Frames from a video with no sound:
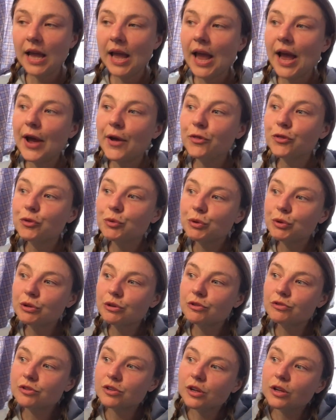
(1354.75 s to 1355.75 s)
And through
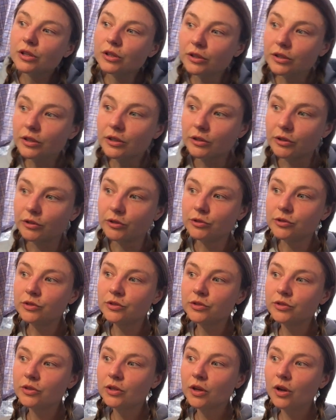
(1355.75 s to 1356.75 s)
those
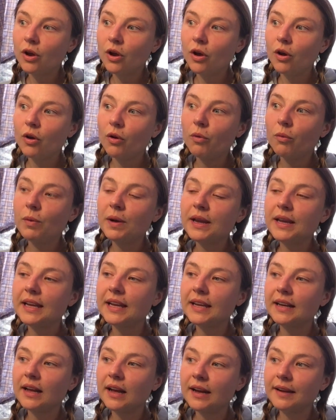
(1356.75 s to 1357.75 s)
clues, we
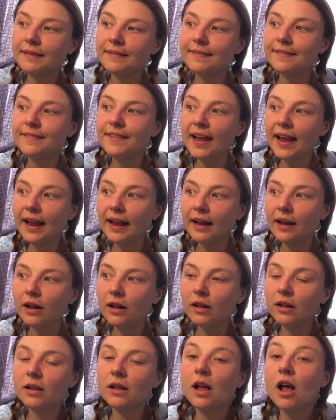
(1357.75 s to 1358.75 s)
can
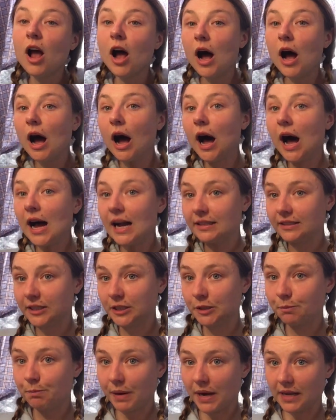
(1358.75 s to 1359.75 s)
unveil hot
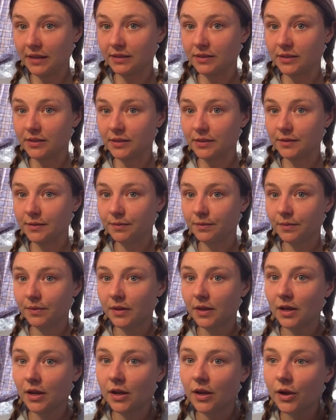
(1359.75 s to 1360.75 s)
spots,
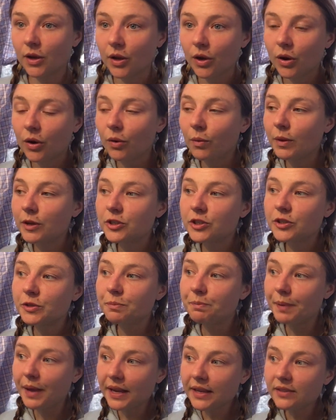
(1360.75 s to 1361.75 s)
which is
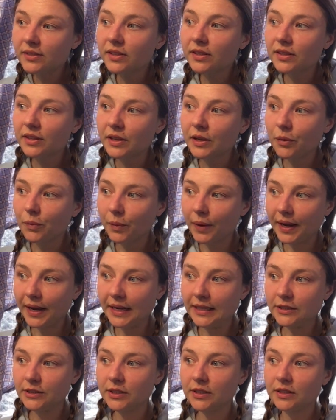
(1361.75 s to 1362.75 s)
basically a
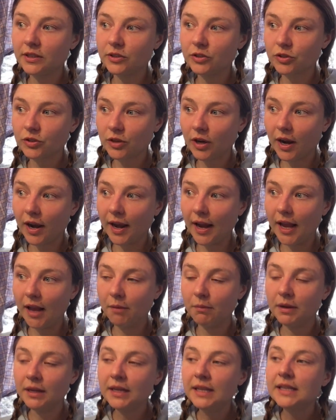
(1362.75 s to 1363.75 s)
way to
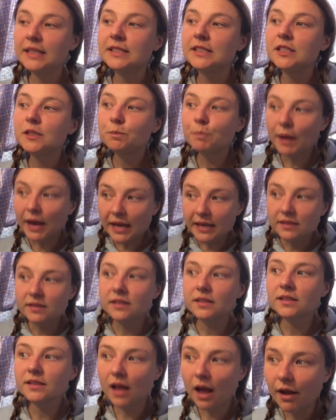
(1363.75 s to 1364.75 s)
describe
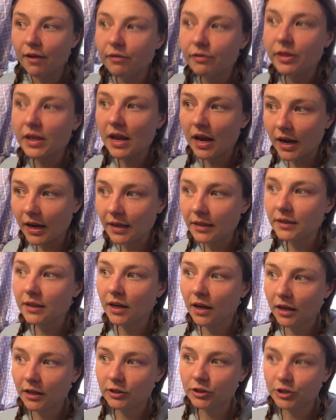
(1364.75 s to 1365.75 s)
spaces of the
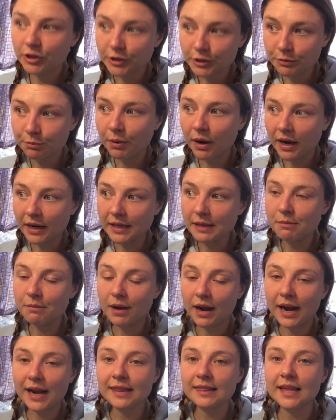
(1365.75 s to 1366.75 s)
unconscious
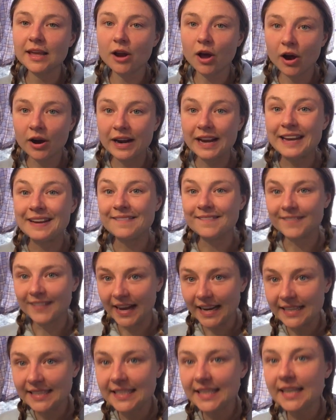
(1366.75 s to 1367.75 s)
body-mind that are
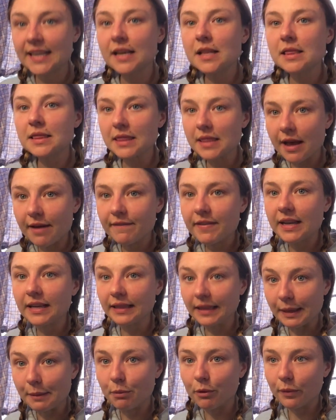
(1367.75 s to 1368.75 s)
inviting loving
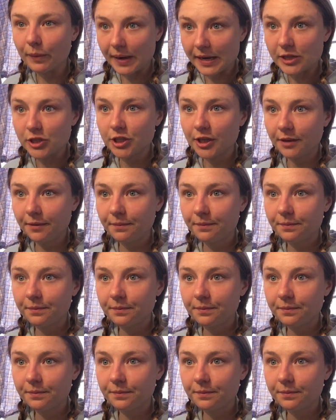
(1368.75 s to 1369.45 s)
liberation.